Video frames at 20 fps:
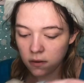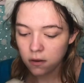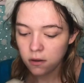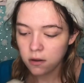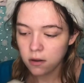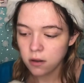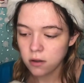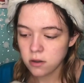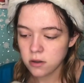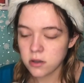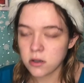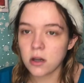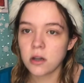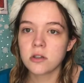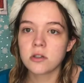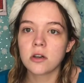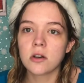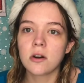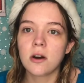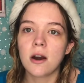is
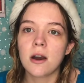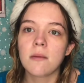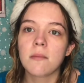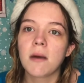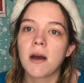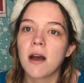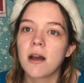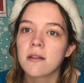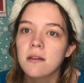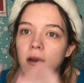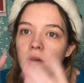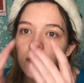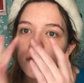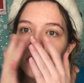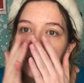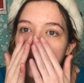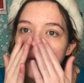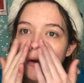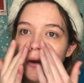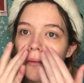such a great mask. I
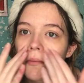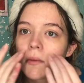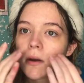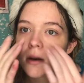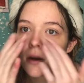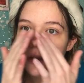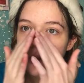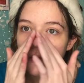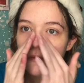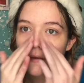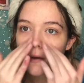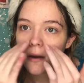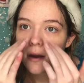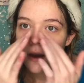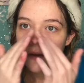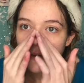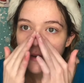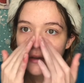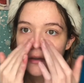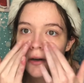really recommend it if you
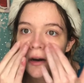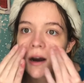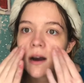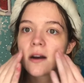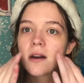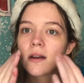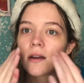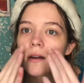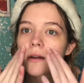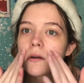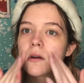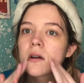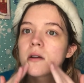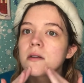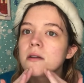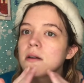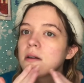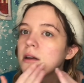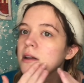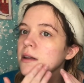haven't tried it because
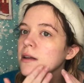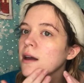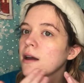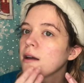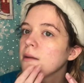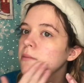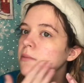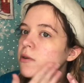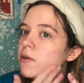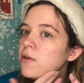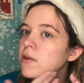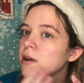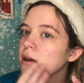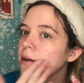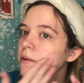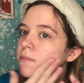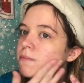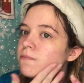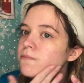it is K-beauty.